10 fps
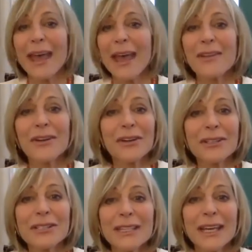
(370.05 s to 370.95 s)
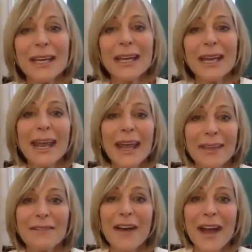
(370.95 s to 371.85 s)
and the good skin
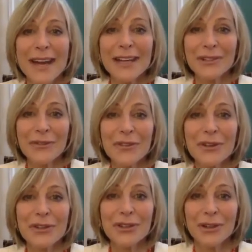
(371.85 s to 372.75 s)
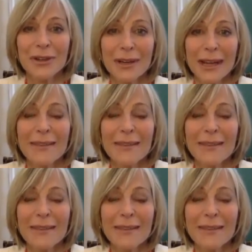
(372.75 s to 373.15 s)
and the financial future